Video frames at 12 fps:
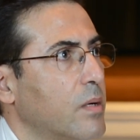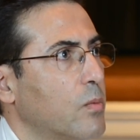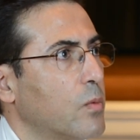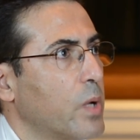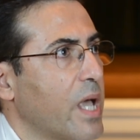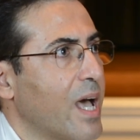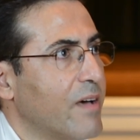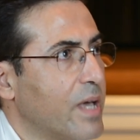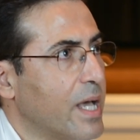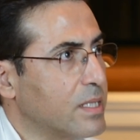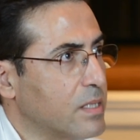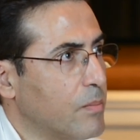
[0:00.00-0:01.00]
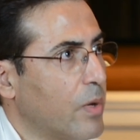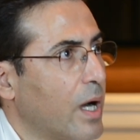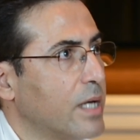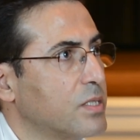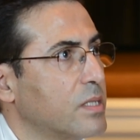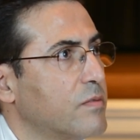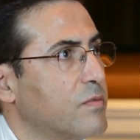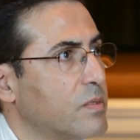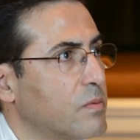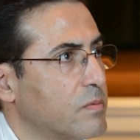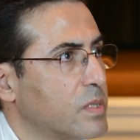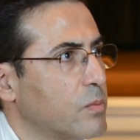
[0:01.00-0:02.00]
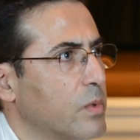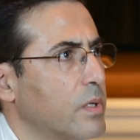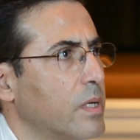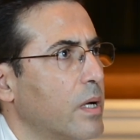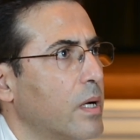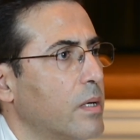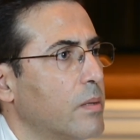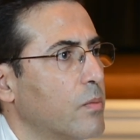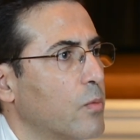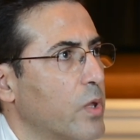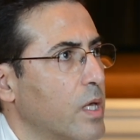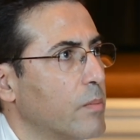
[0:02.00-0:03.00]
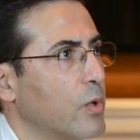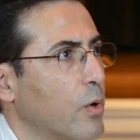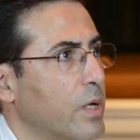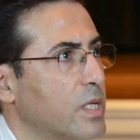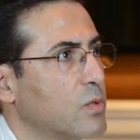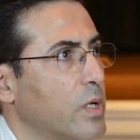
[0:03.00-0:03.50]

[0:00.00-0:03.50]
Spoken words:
we have had some positives with the employees.